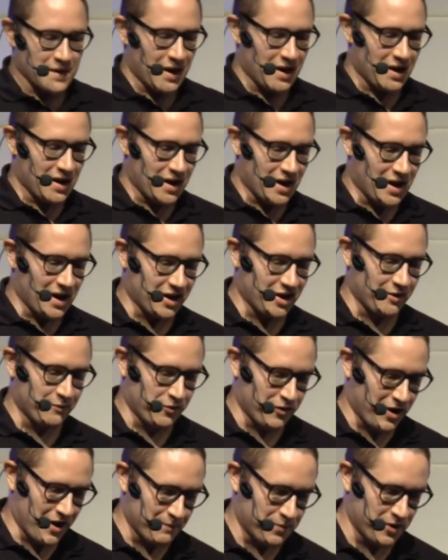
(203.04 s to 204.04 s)
I come from
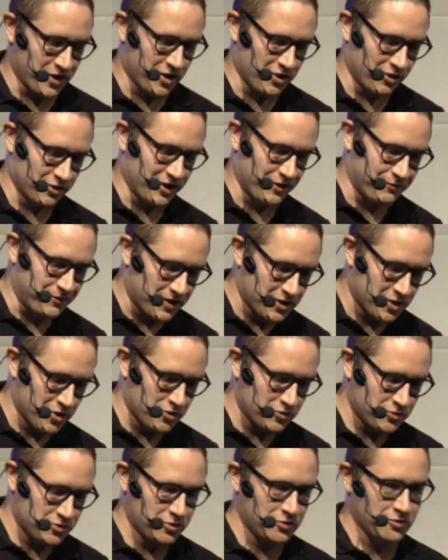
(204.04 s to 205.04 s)
a company called EFI
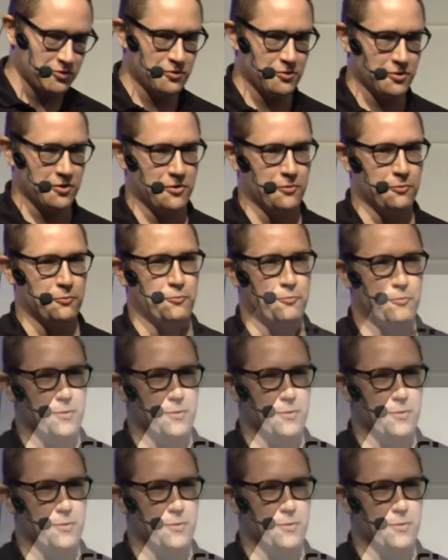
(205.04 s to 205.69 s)
Code. We